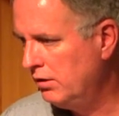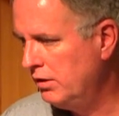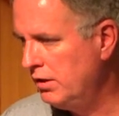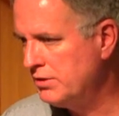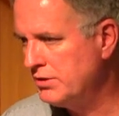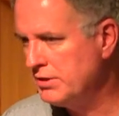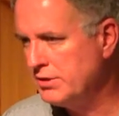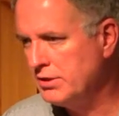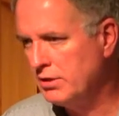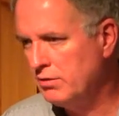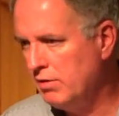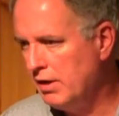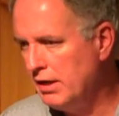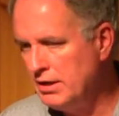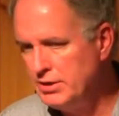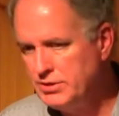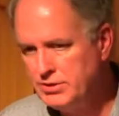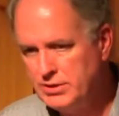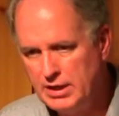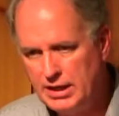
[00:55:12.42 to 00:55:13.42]
this is the
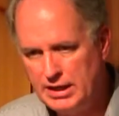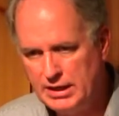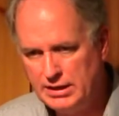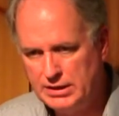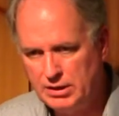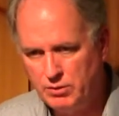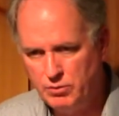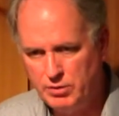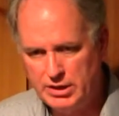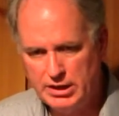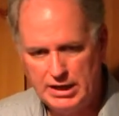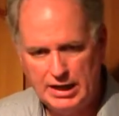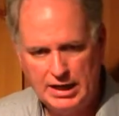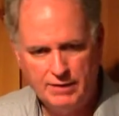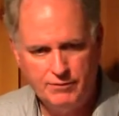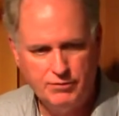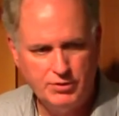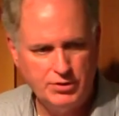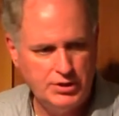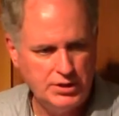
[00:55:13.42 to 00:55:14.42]
greatest thing that we could
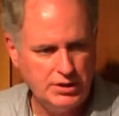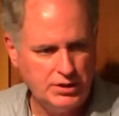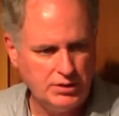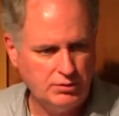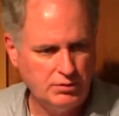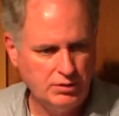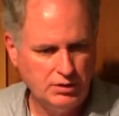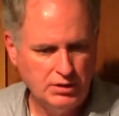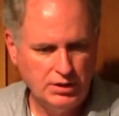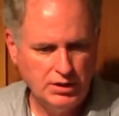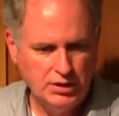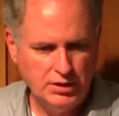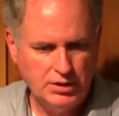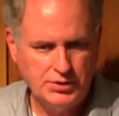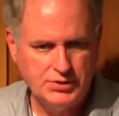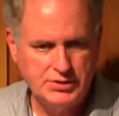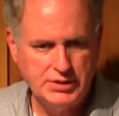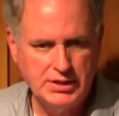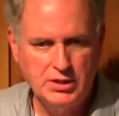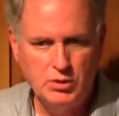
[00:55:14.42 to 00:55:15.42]
ever do
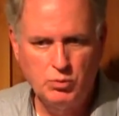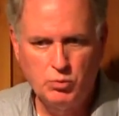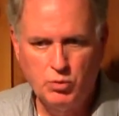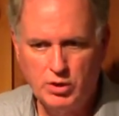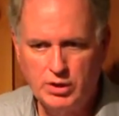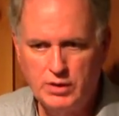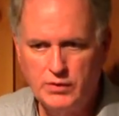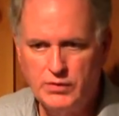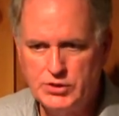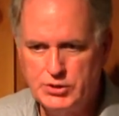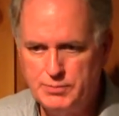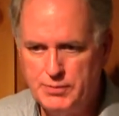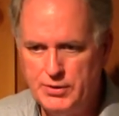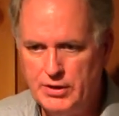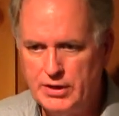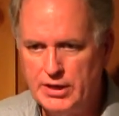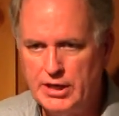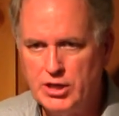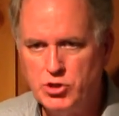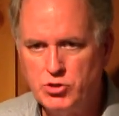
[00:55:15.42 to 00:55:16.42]
to see the work of the
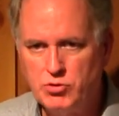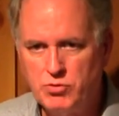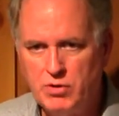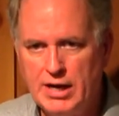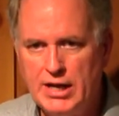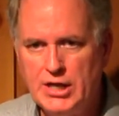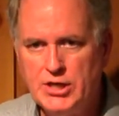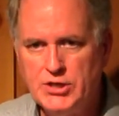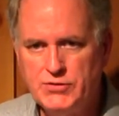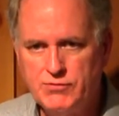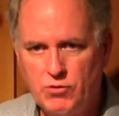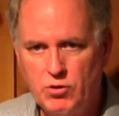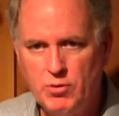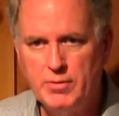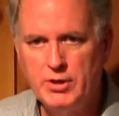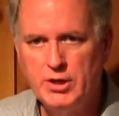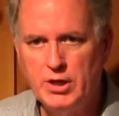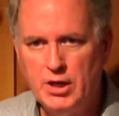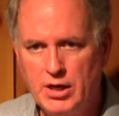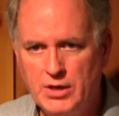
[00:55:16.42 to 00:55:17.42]
Spirit in
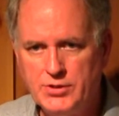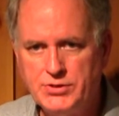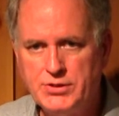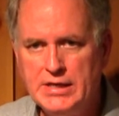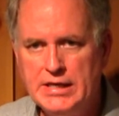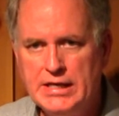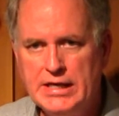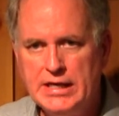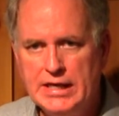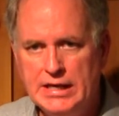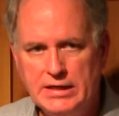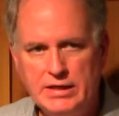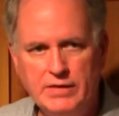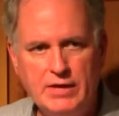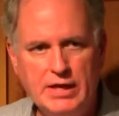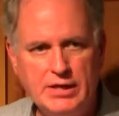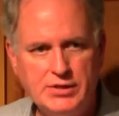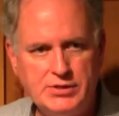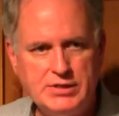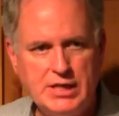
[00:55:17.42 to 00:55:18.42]
transforming us into
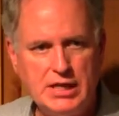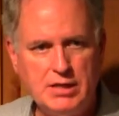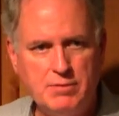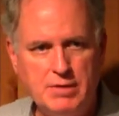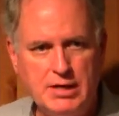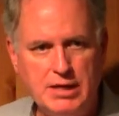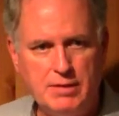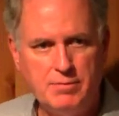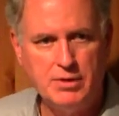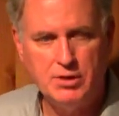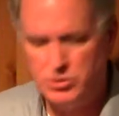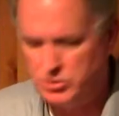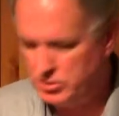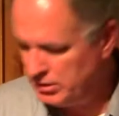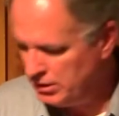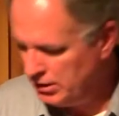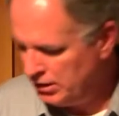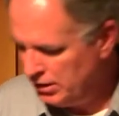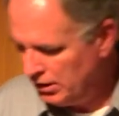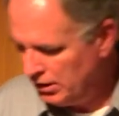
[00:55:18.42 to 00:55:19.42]
that same image.